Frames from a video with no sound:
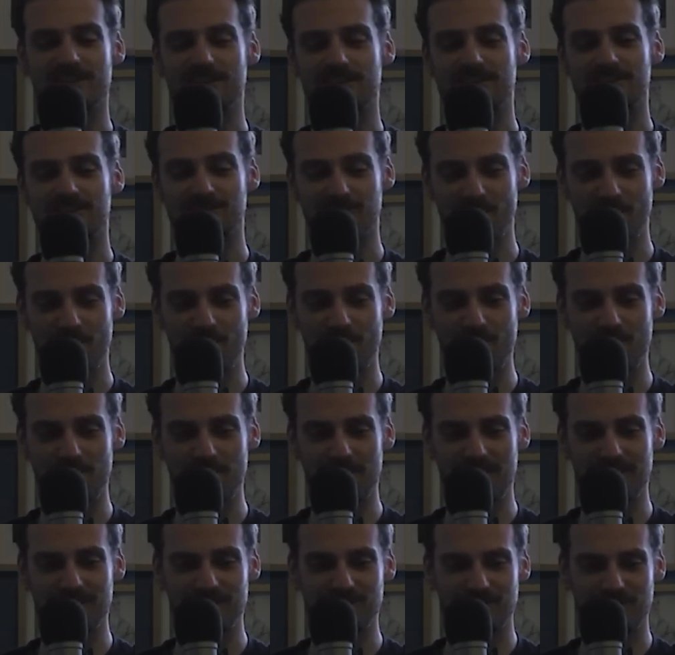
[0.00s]
So,
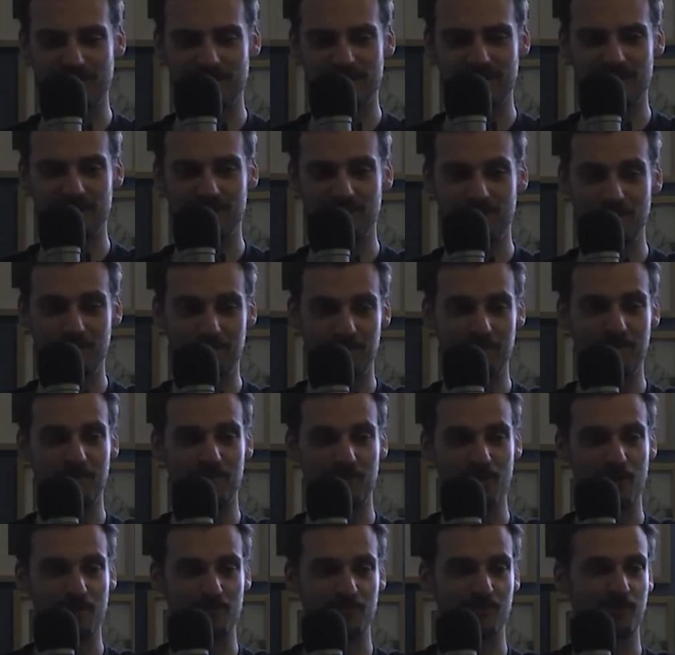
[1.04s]
and it's like
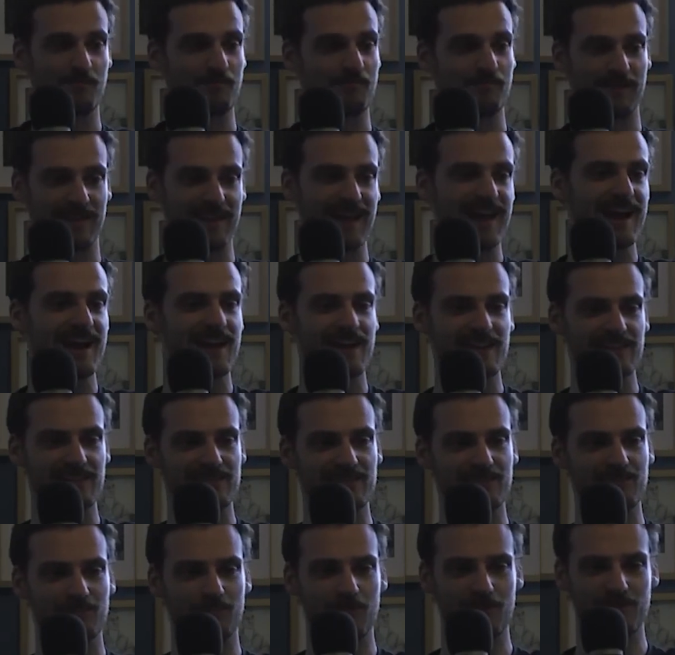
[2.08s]
the plan,
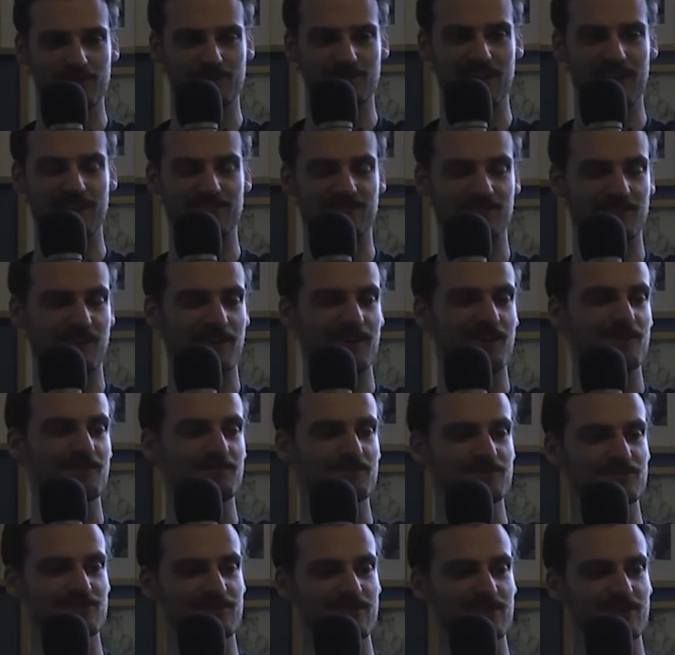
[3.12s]
worst case scenario,
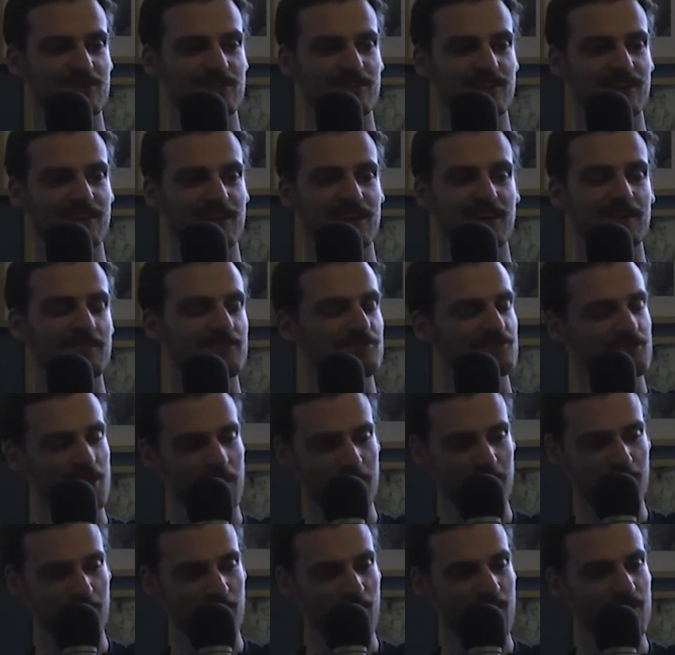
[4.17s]
was that if
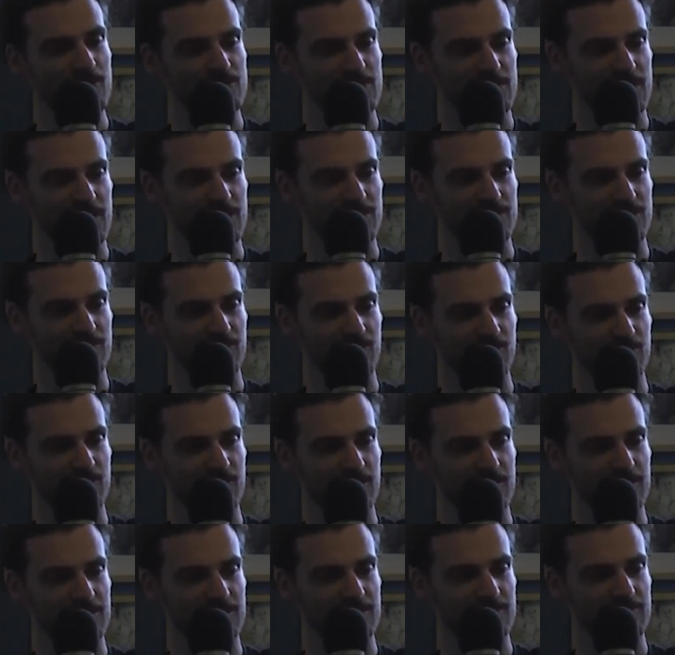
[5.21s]
Jamie were to get a new
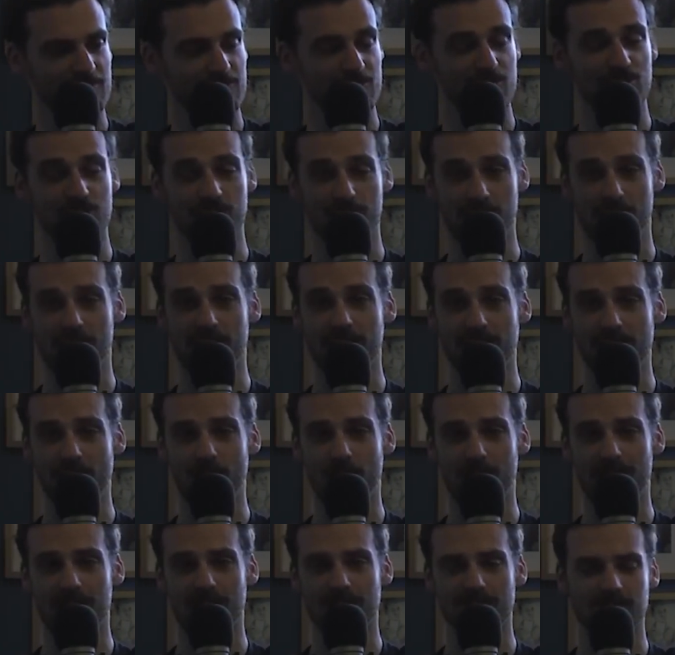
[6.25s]
car, which he now
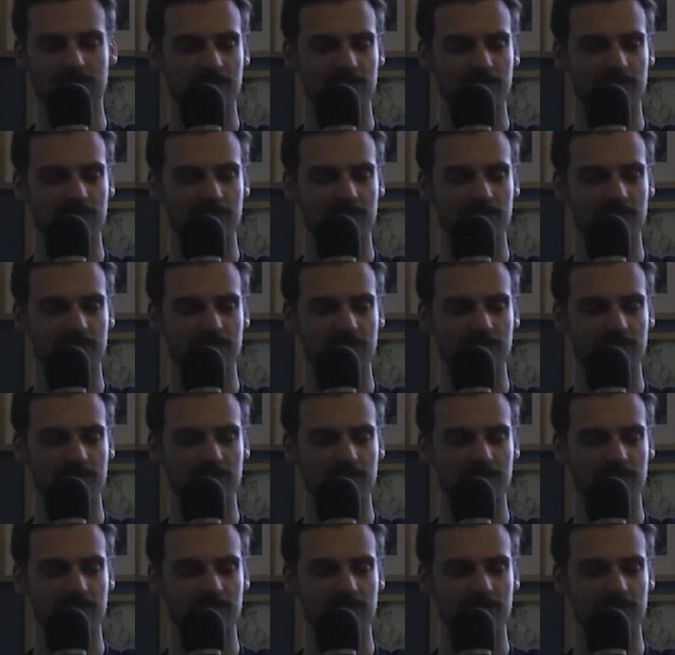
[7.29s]
has,